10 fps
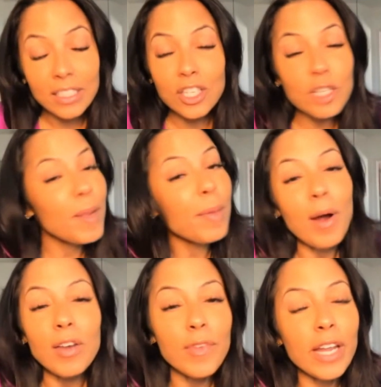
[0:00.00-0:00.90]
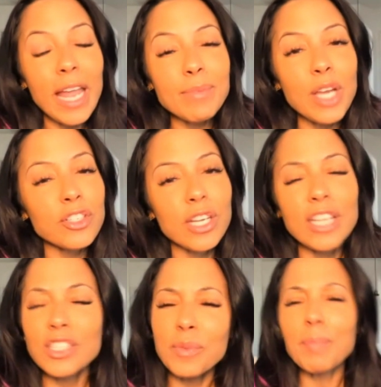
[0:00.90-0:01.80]
Just be a part of a Game Changer
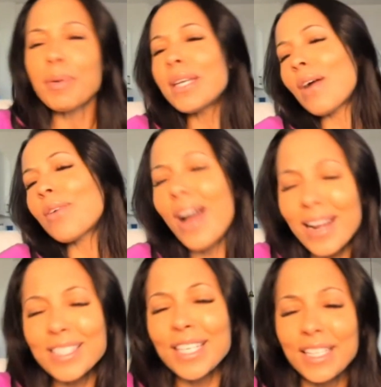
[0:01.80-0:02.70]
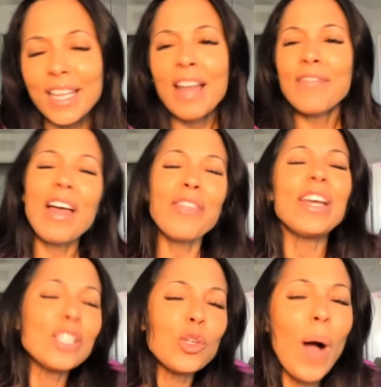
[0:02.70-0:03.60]
Nation. We putting out content that I
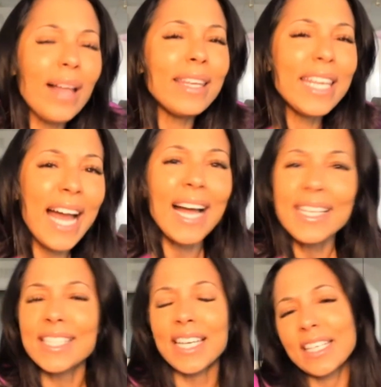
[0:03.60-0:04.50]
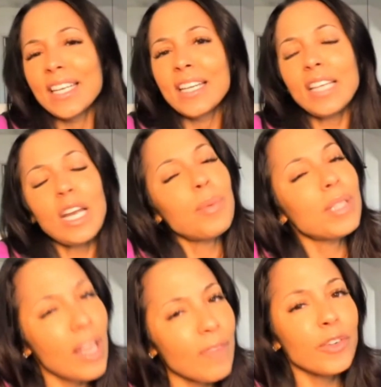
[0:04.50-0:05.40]
think is quality content that I
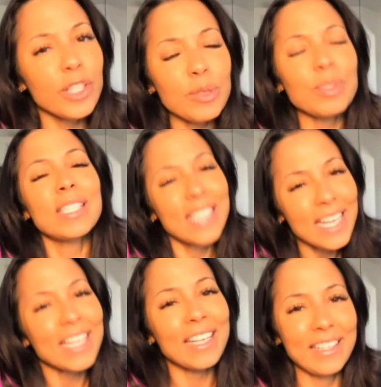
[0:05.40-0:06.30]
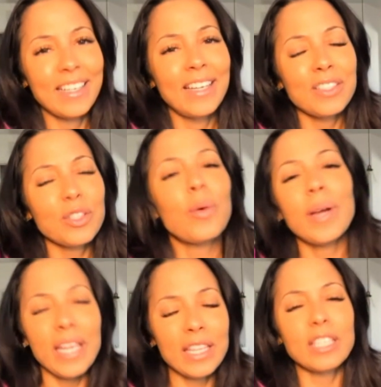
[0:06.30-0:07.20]
would love for you to see. So go
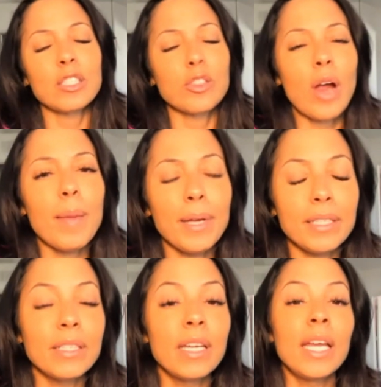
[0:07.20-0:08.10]
ahead, hit that subscribe button.